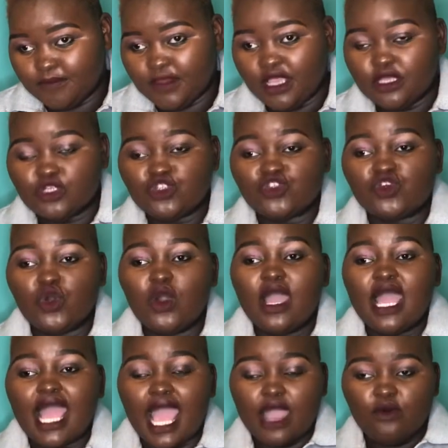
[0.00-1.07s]
So
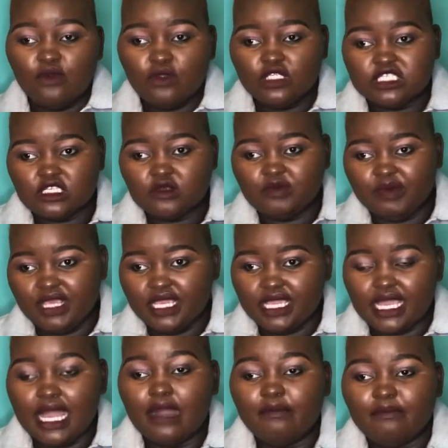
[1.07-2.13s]
I will speak
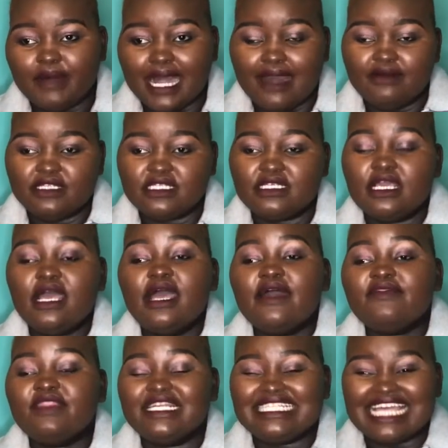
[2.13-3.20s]
about
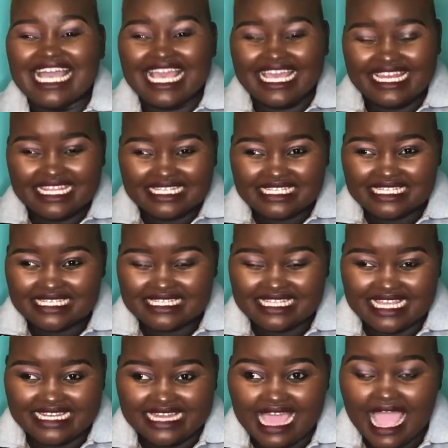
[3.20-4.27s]
the dialysis
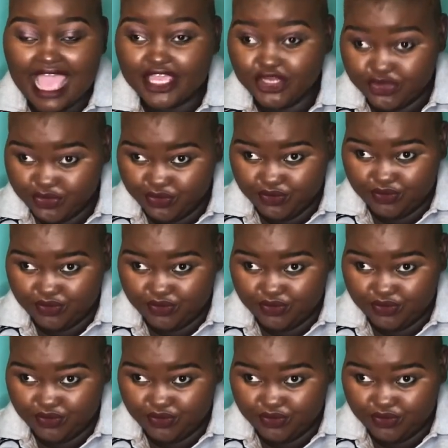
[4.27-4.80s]
that I do.